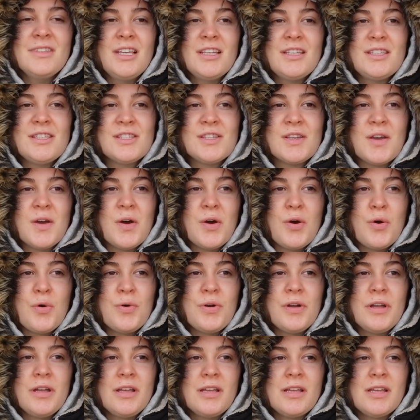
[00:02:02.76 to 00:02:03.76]
So
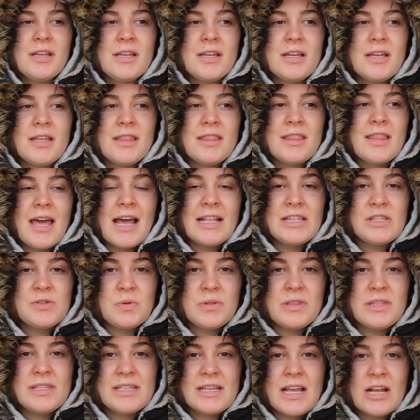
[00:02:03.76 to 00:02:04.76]
that's
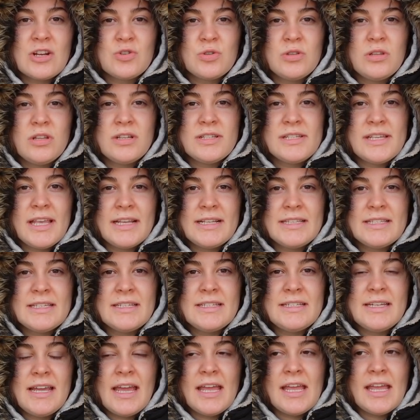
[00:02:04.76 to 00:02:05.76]
what the schedule looks like
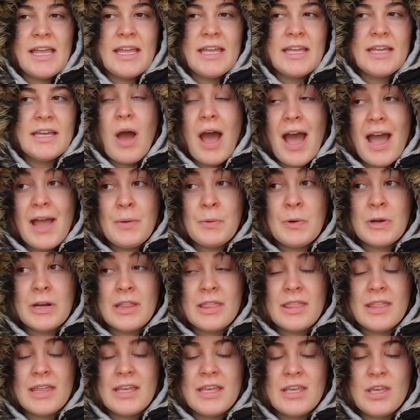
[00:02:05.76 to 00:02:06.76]
today. I want
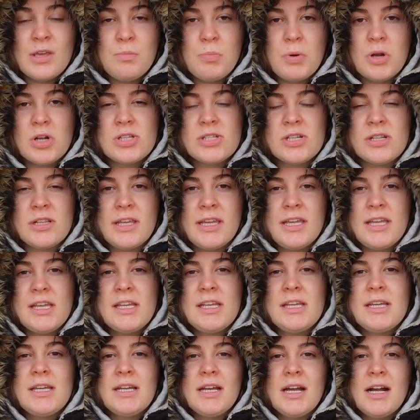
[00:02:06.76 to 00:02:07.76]
to thank you personally
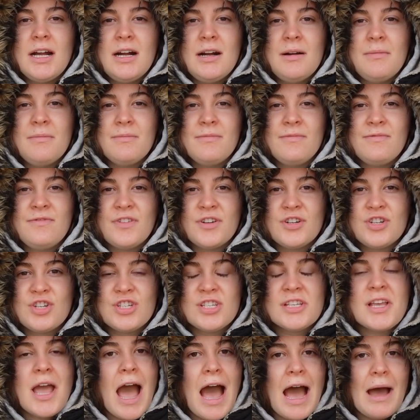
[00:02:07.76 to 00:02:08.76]
for
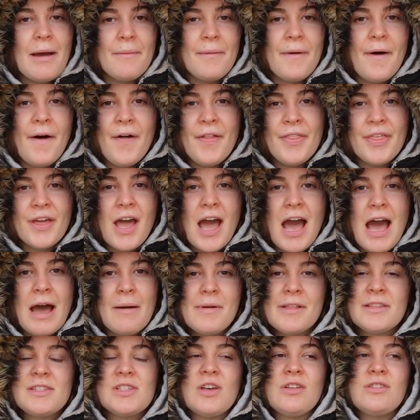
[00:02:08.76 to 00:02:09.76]
just all the
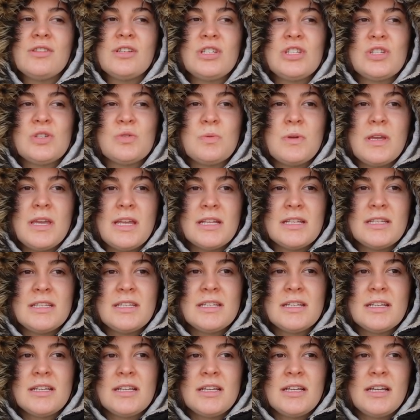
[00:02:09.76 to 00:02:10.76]
comments, all the sweet